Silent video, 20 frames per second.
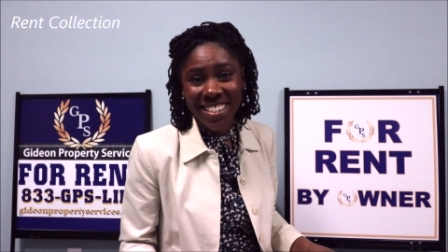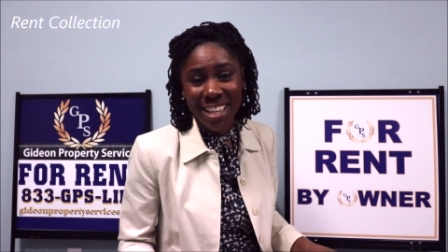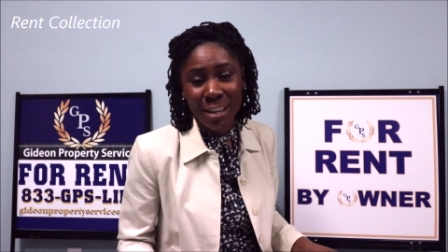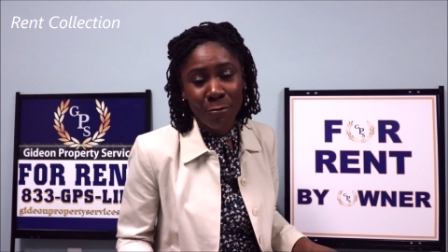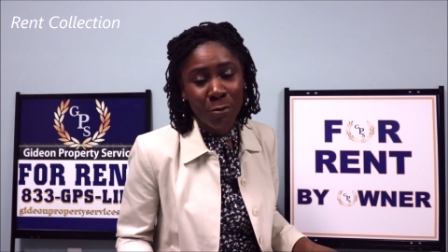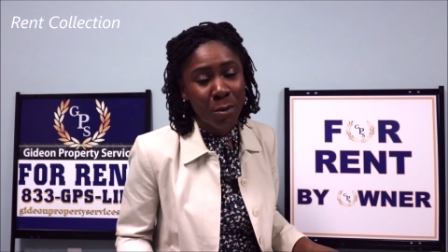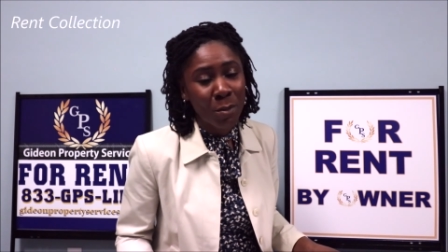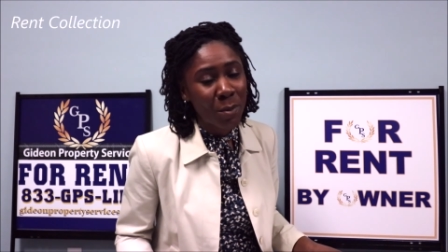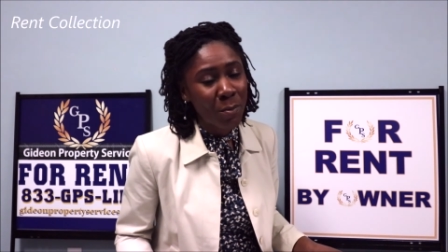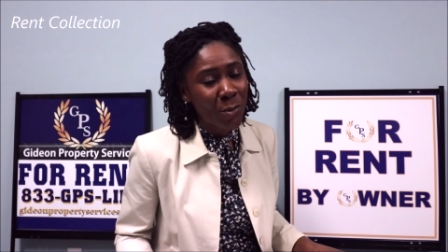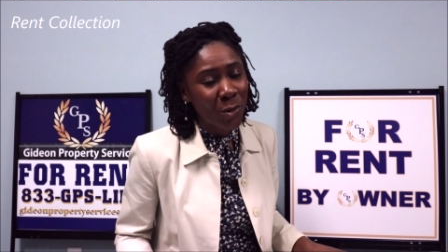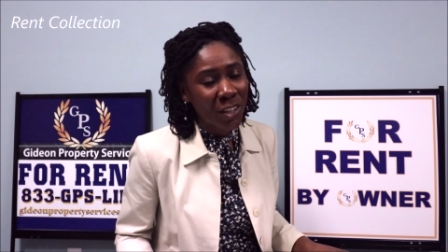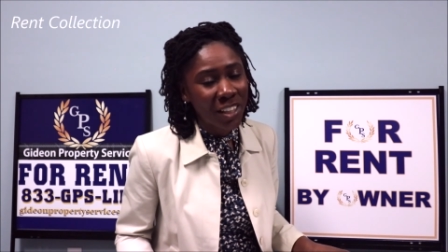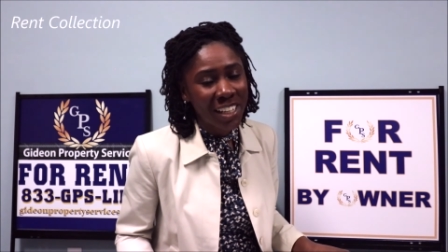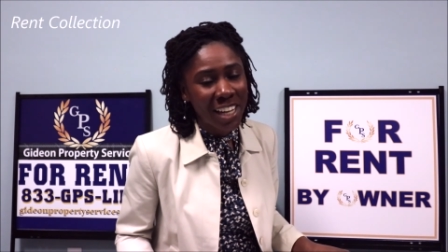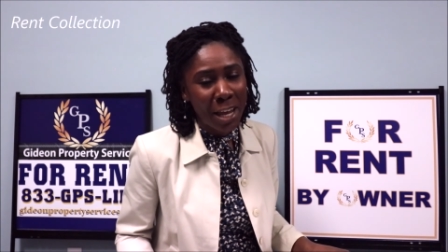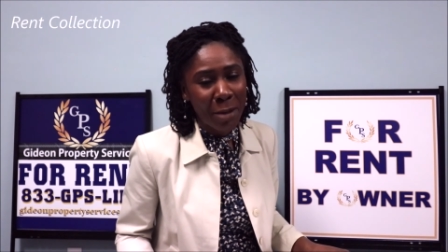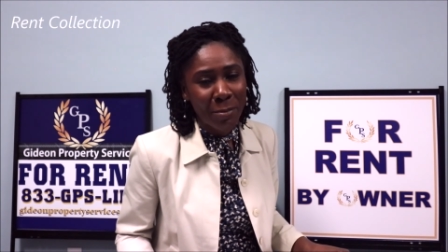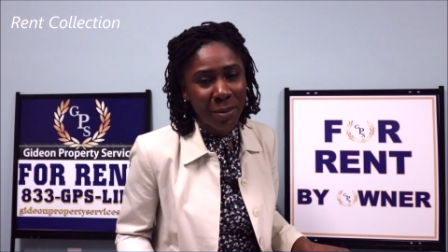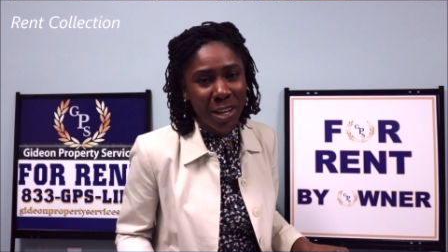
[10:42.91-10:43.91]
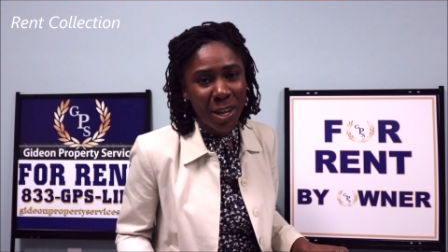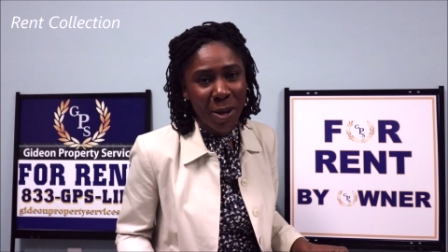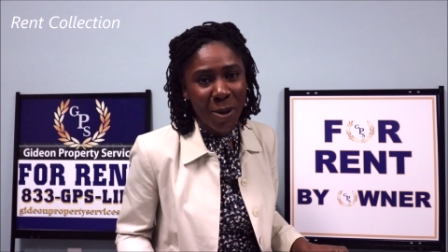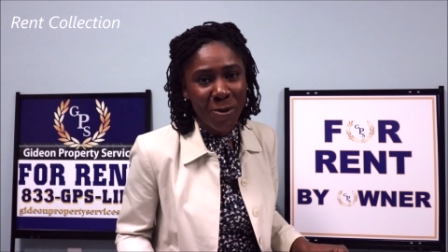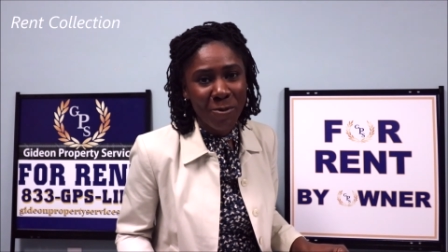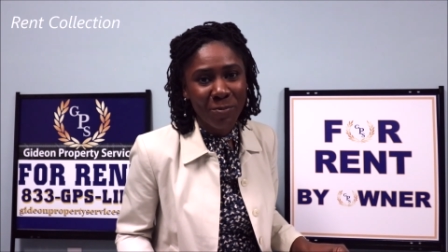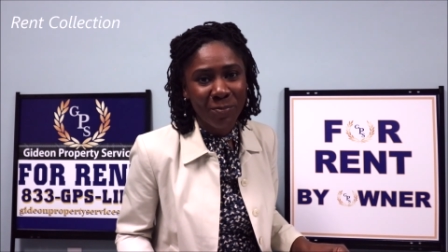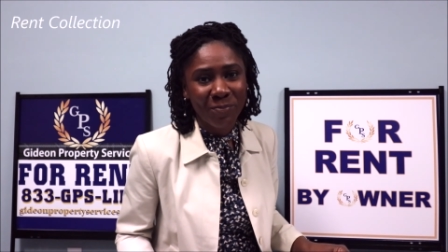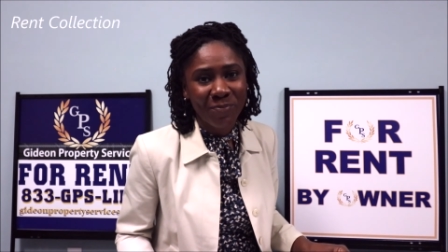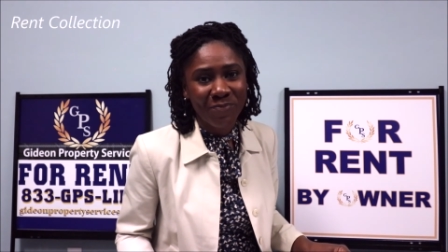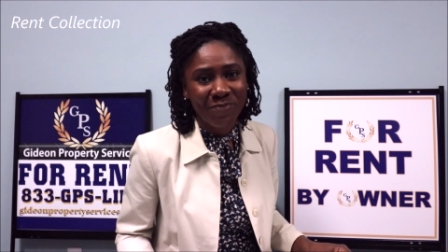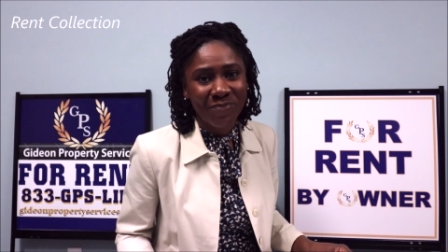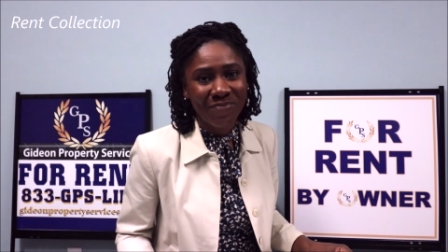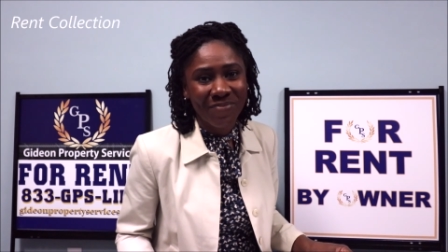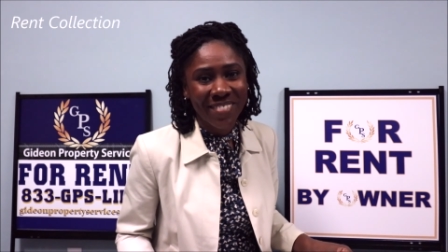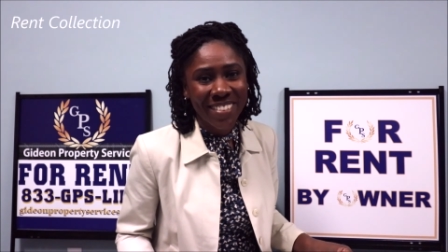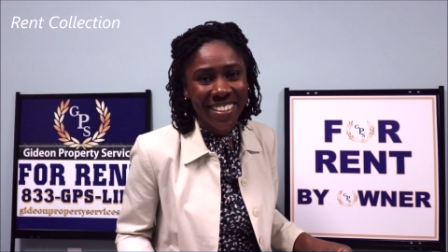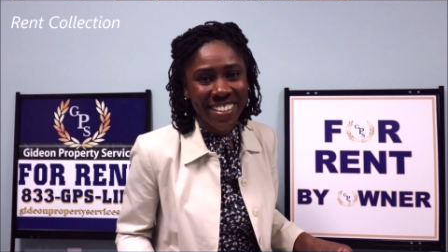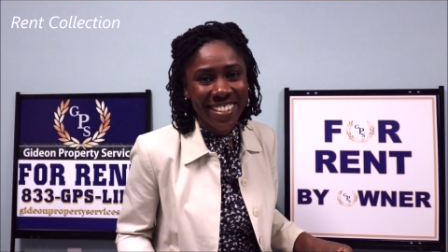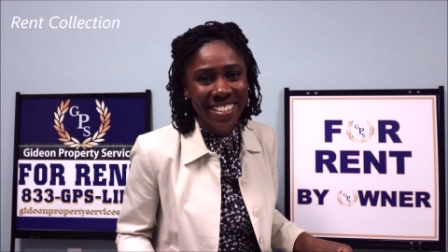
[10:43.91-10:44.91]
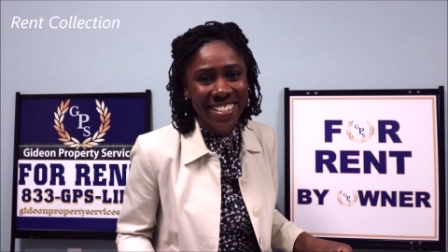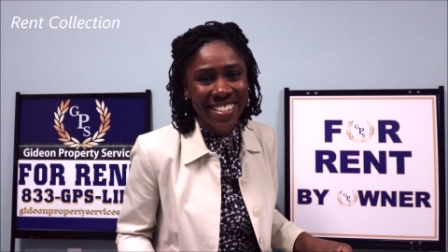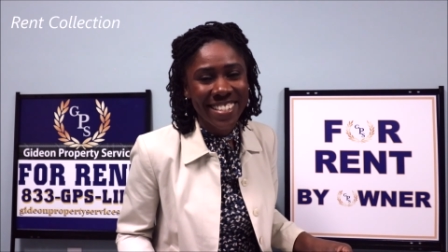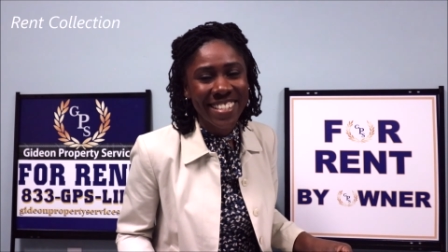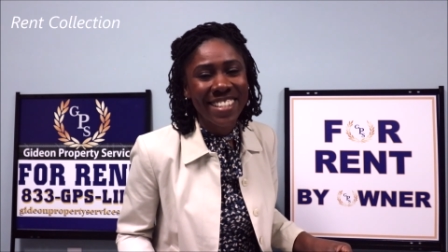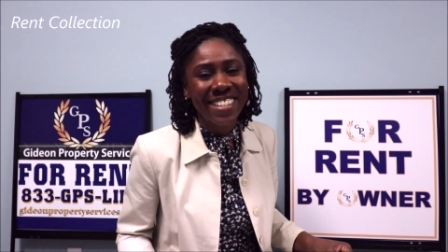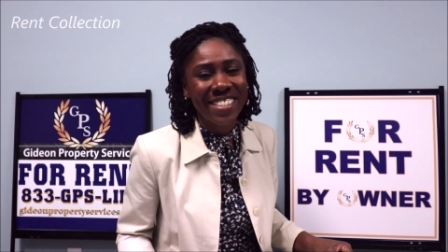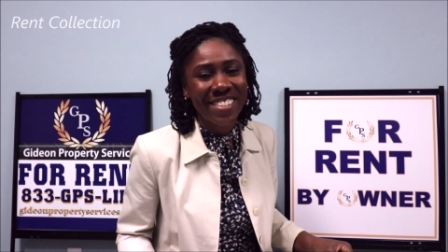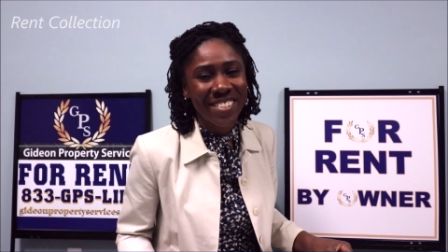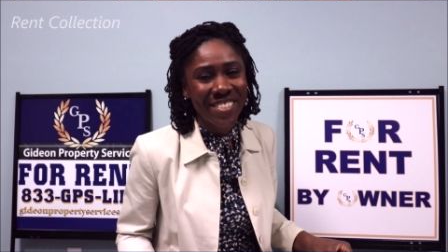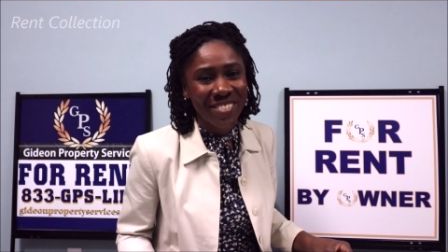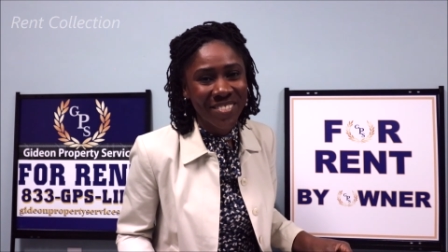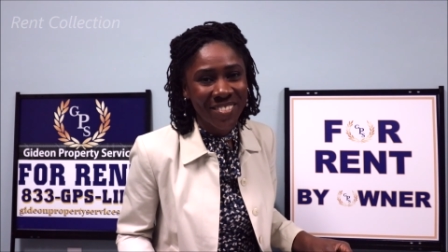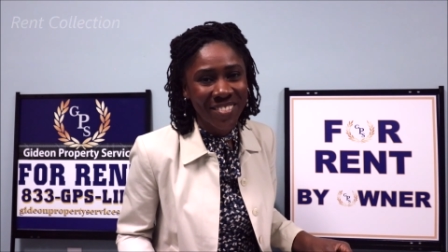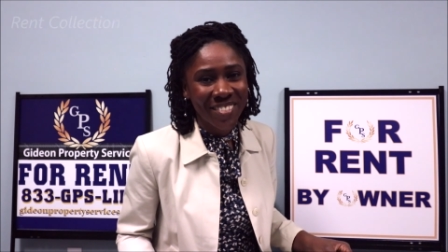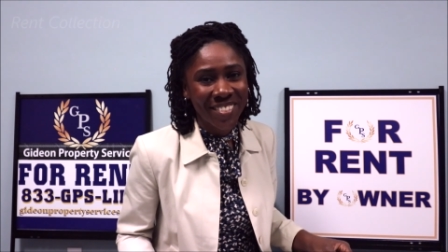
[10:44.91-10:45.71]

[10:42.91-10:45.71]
and we'll be more than happy to help. See you soon.